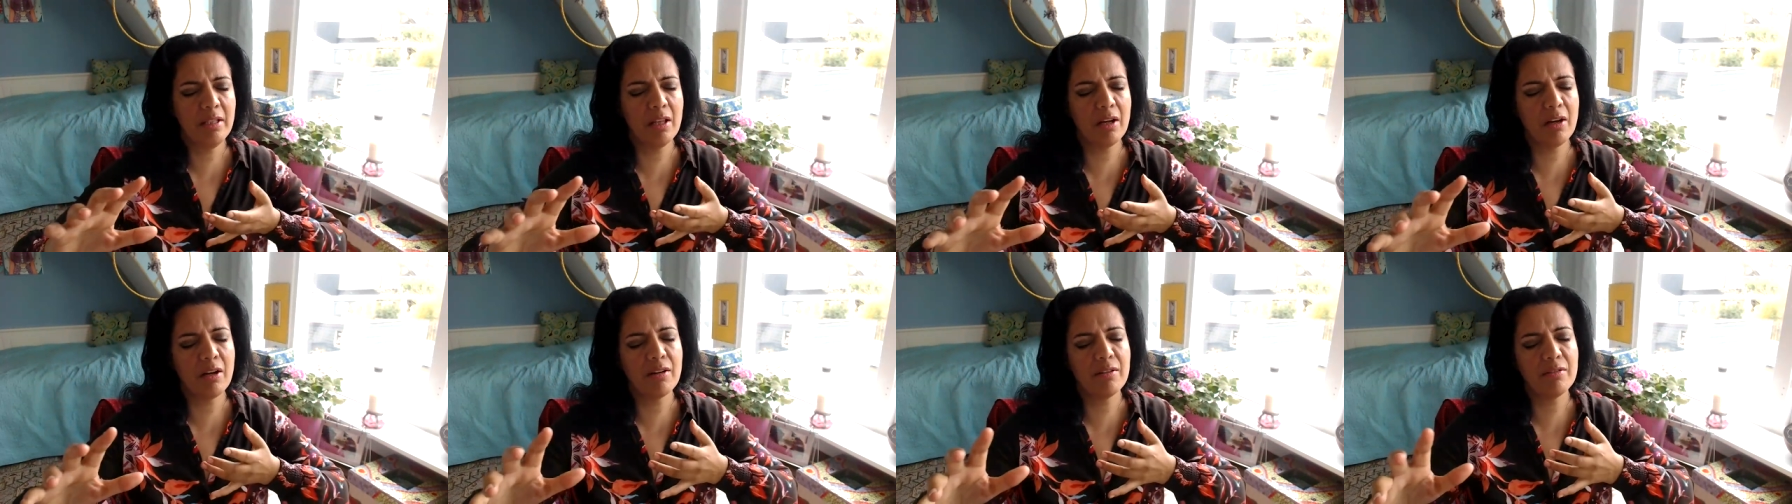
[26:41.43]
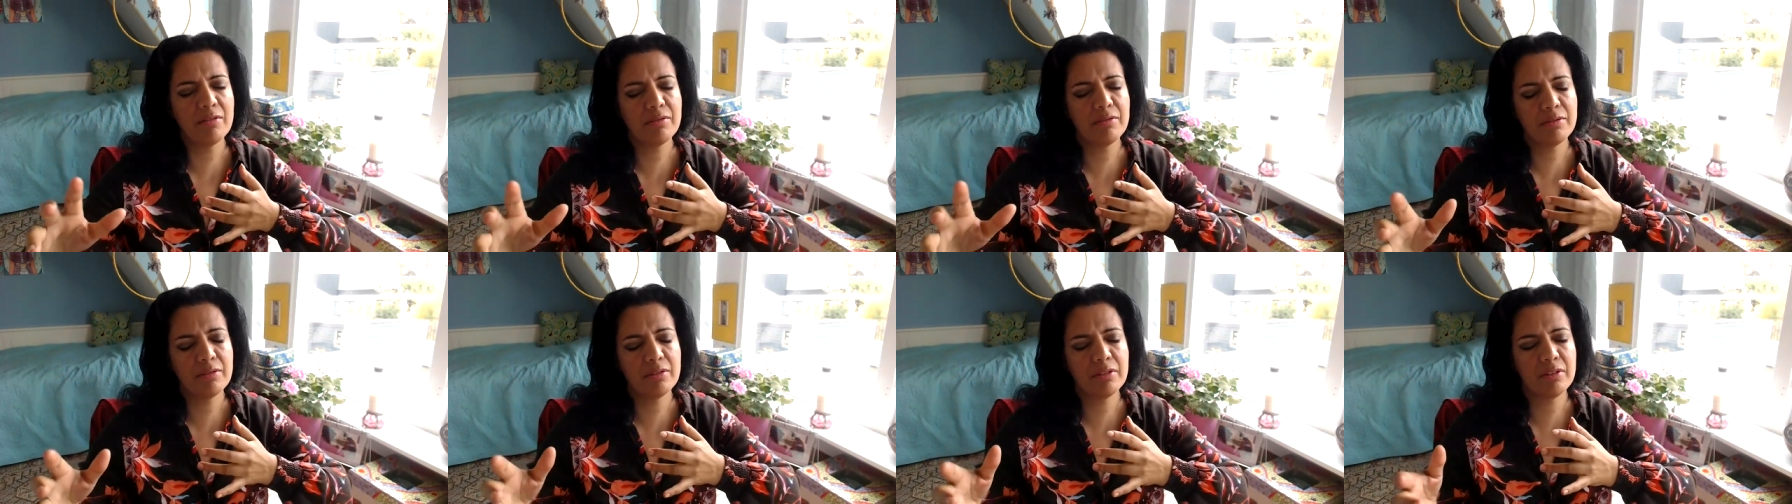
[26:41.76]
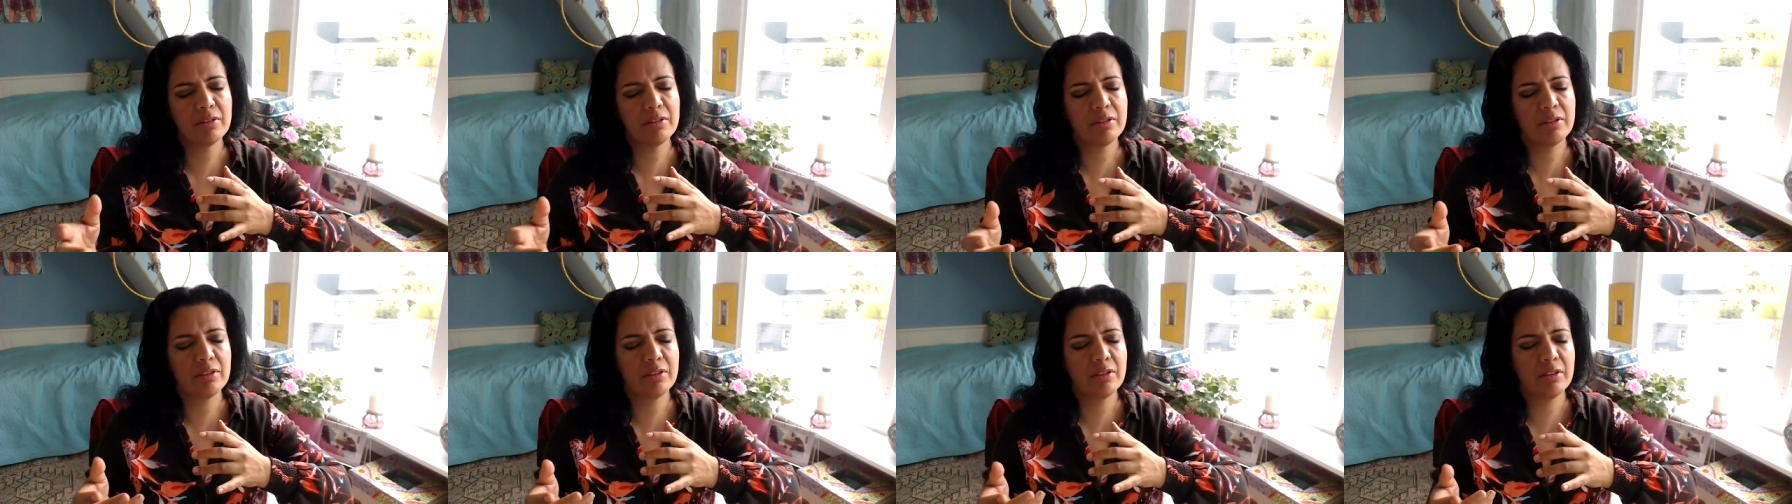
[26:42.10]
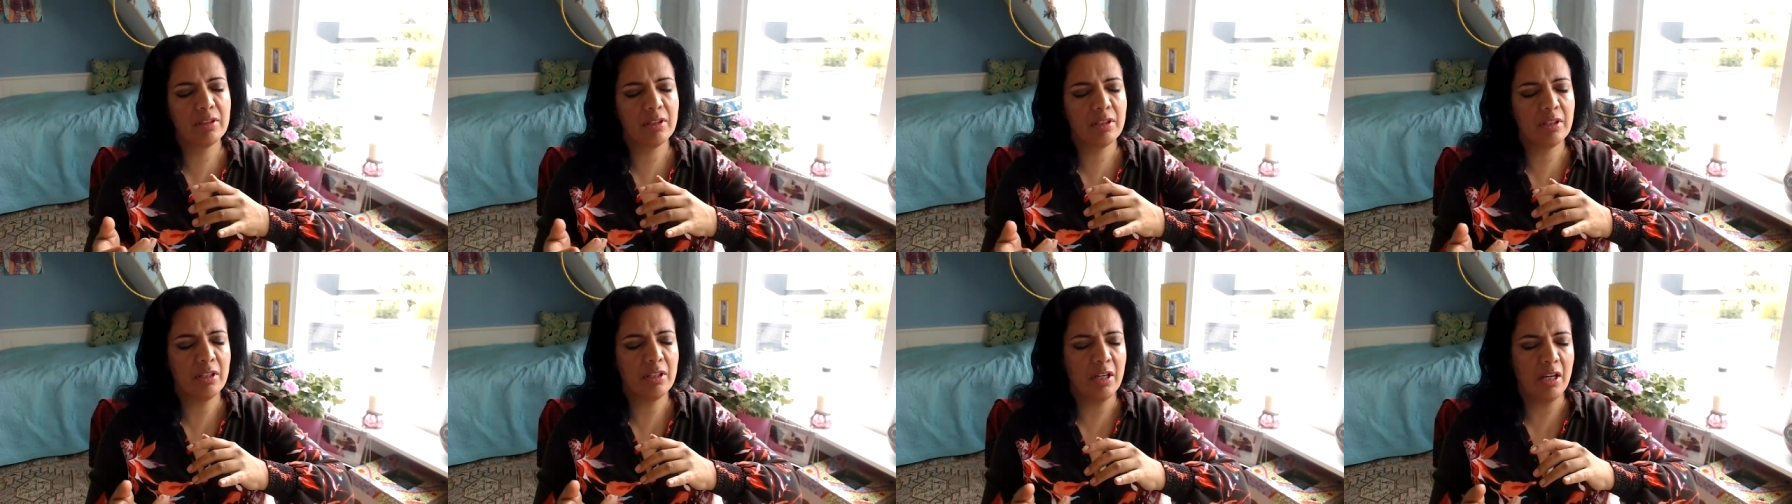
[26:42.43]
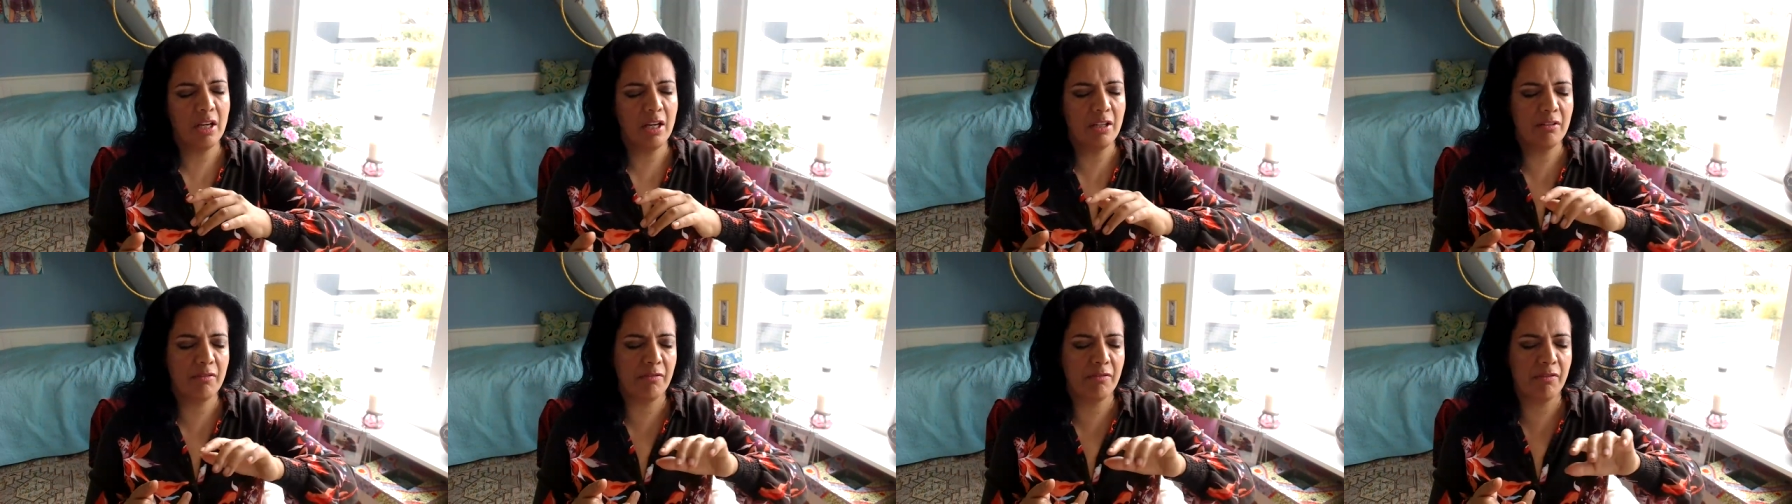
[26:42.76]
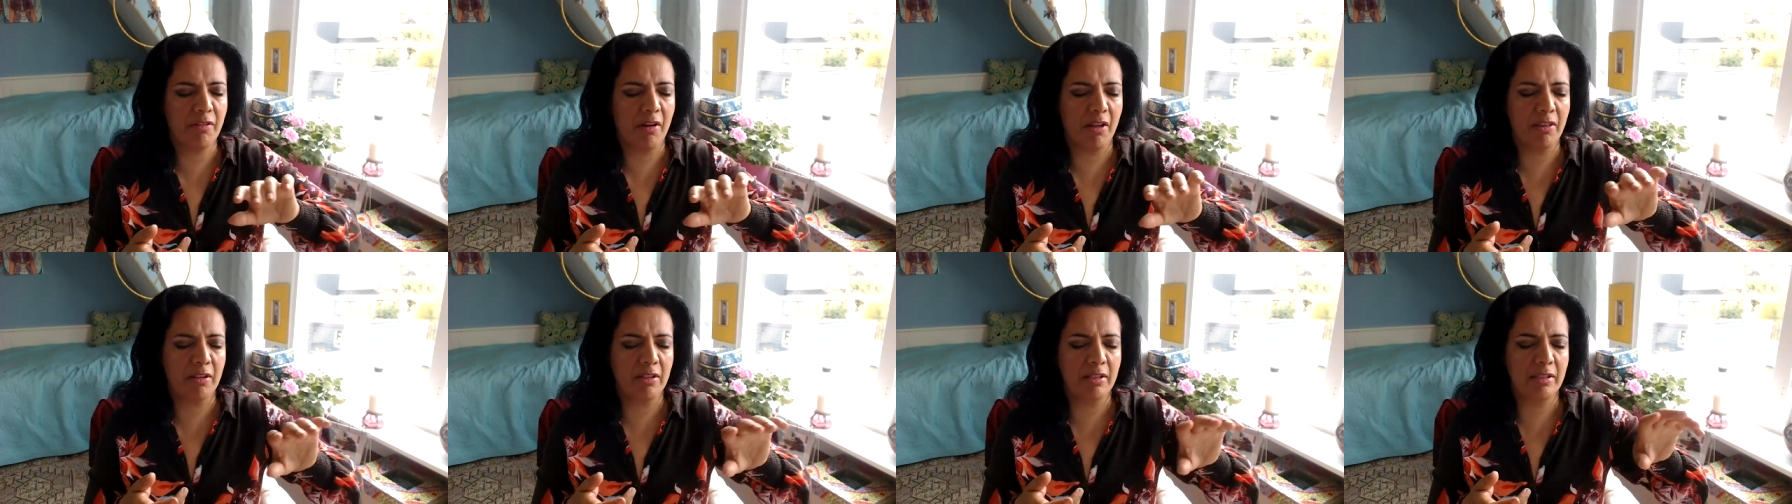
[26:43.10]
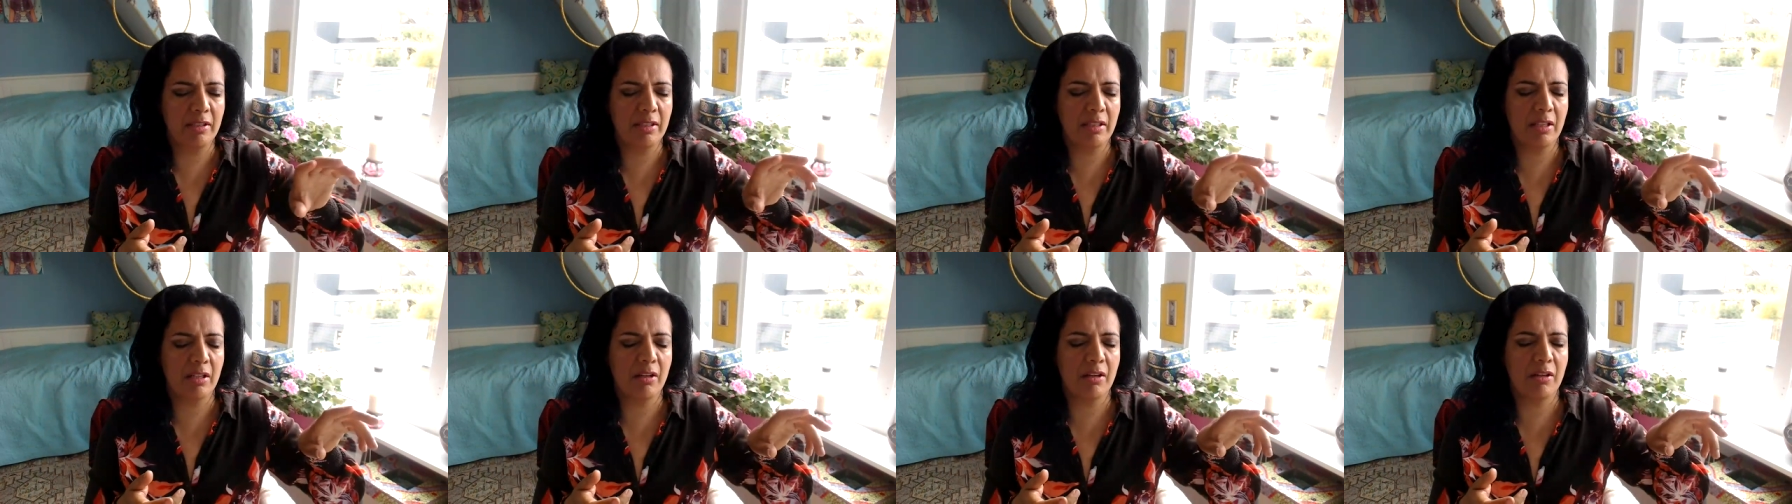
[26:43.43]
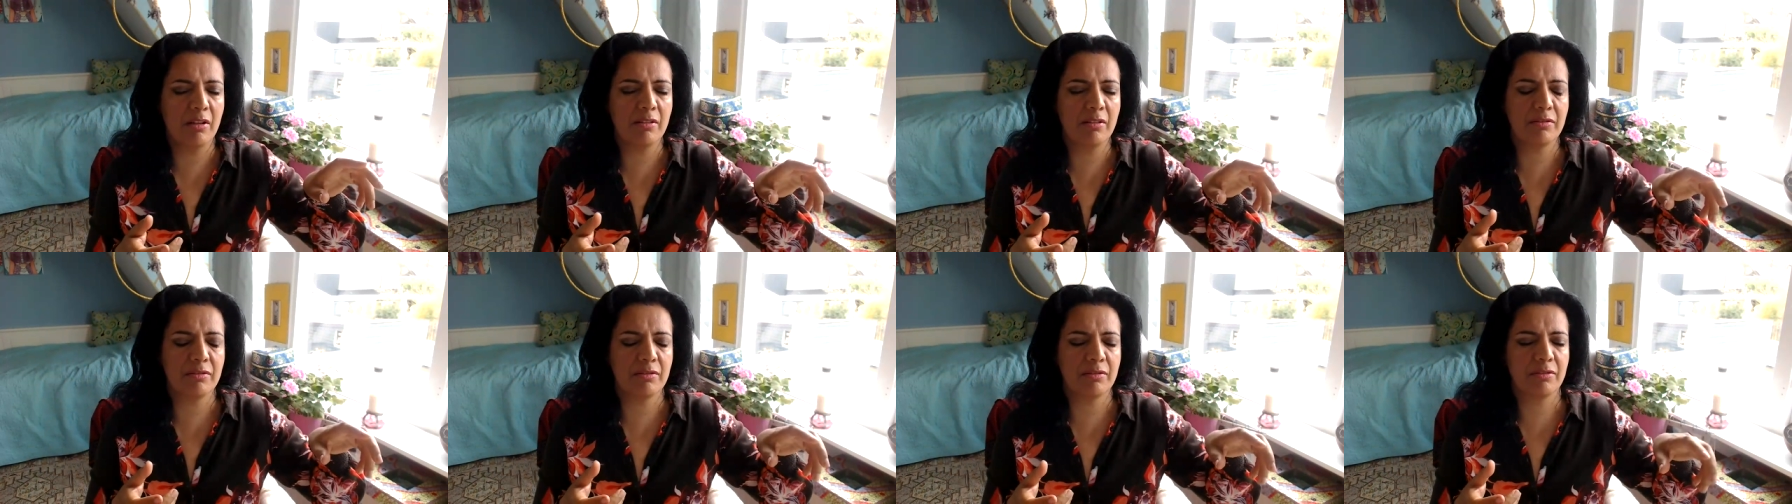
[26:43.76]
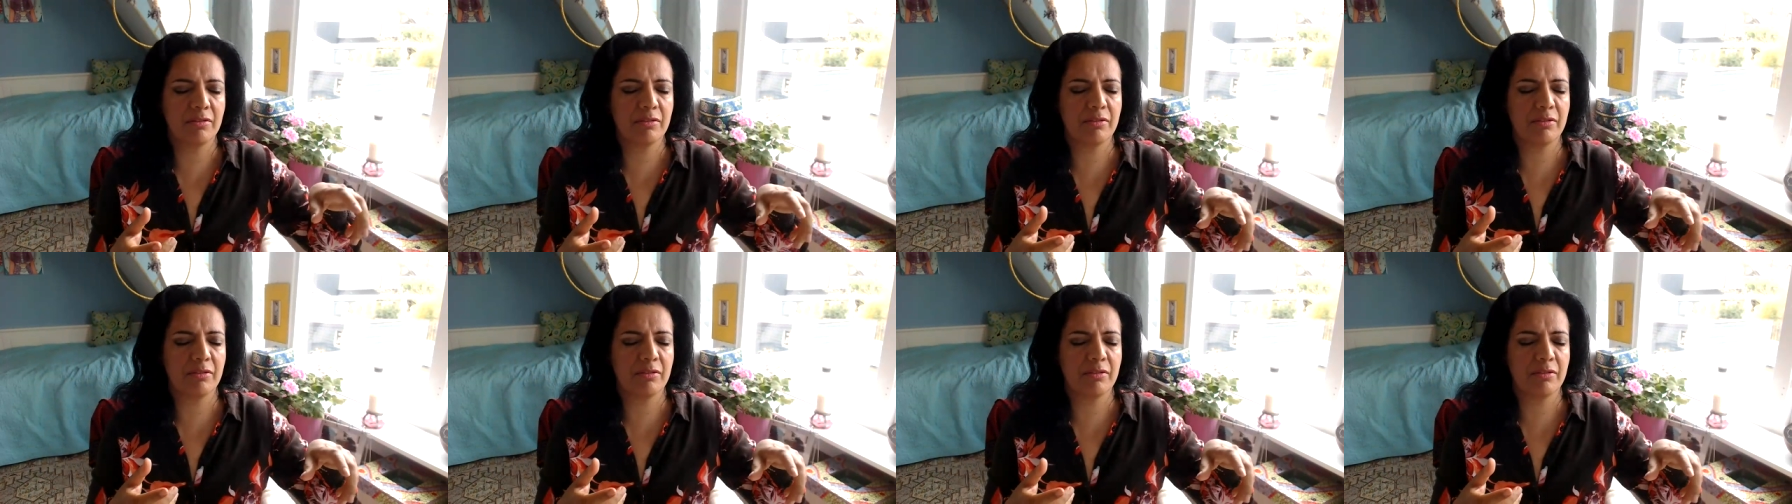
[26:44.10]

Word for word: love and fatherly love.